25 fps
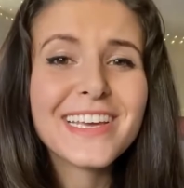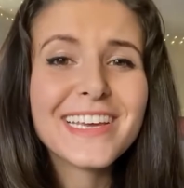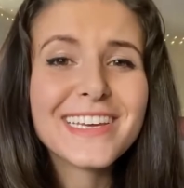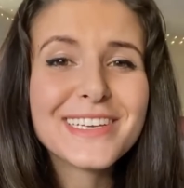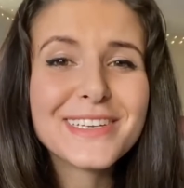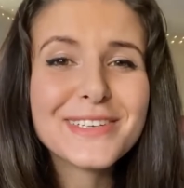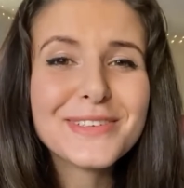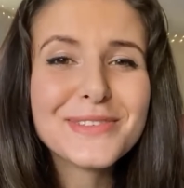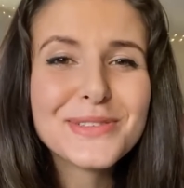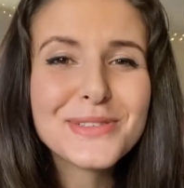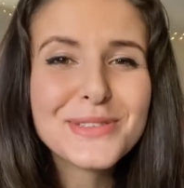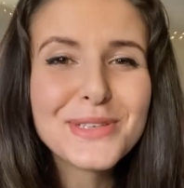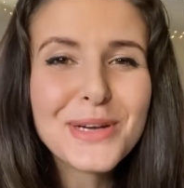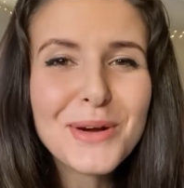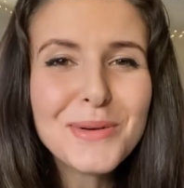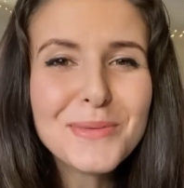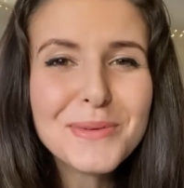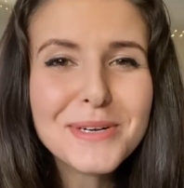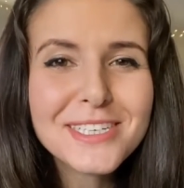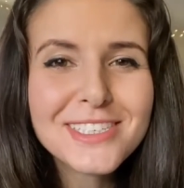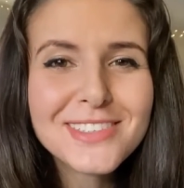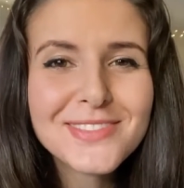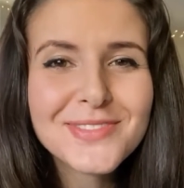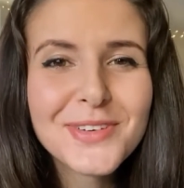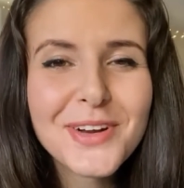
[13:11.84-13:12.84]
Thank you
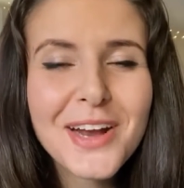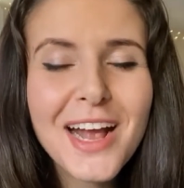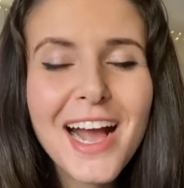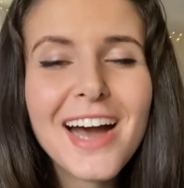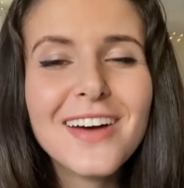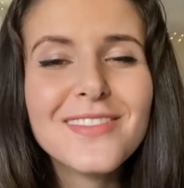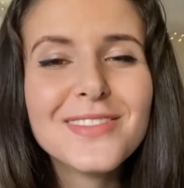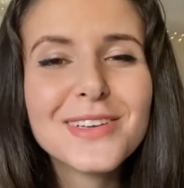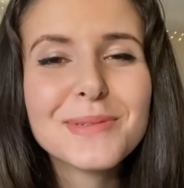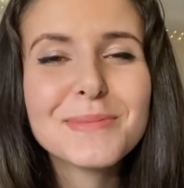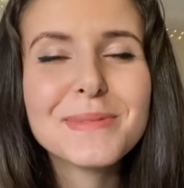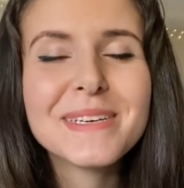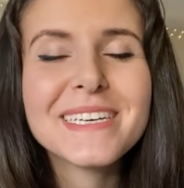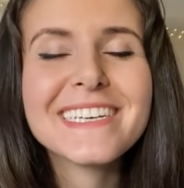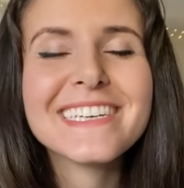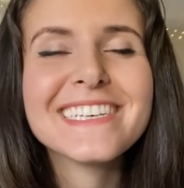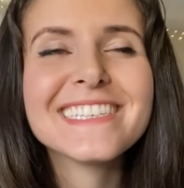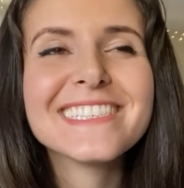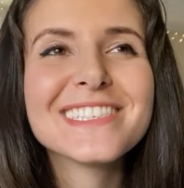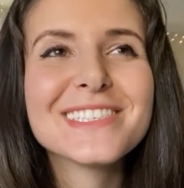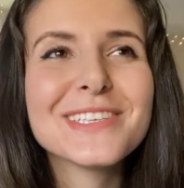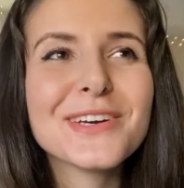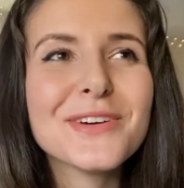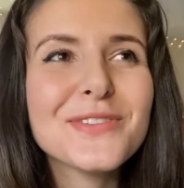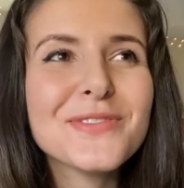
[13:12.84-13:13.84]
so much for having me.
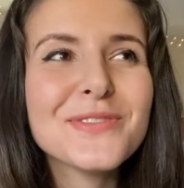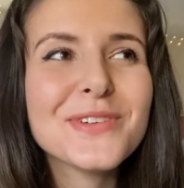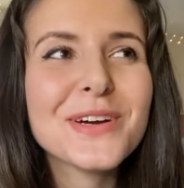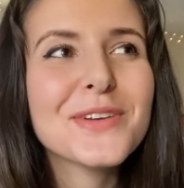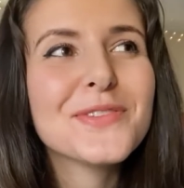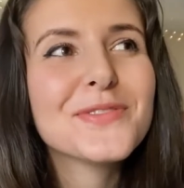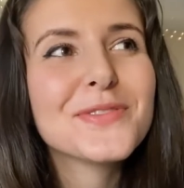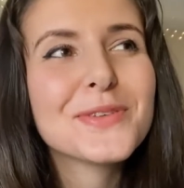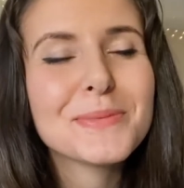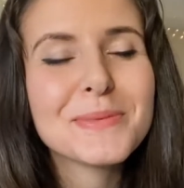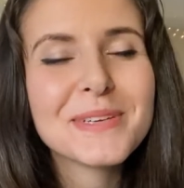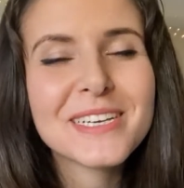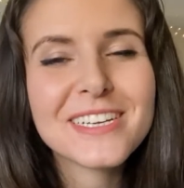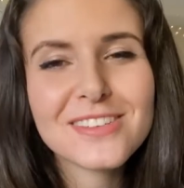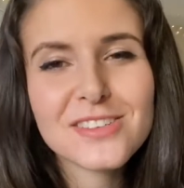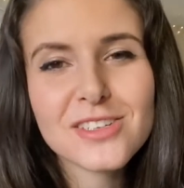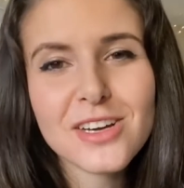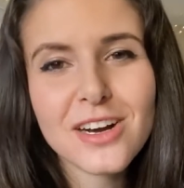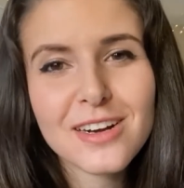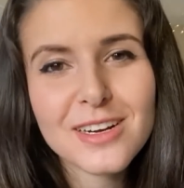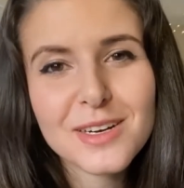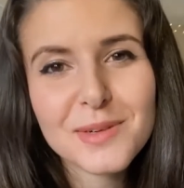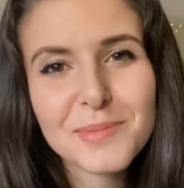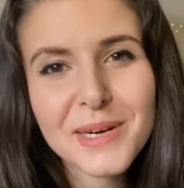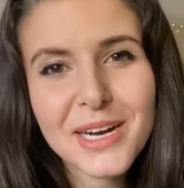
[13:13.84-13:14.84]
It's so fun for me to
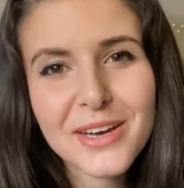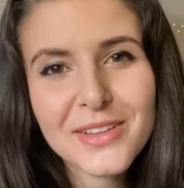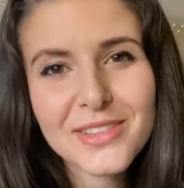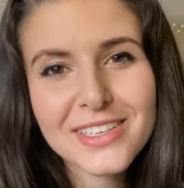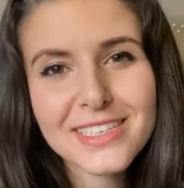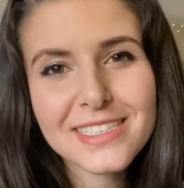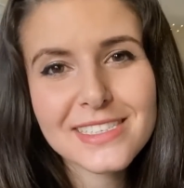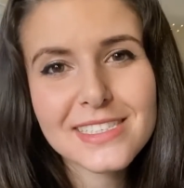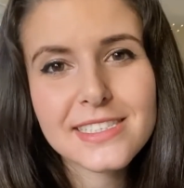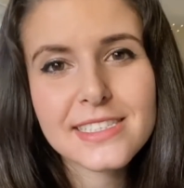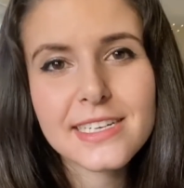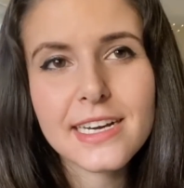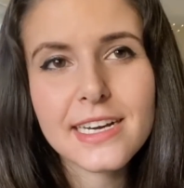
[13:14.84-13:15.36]
talk about this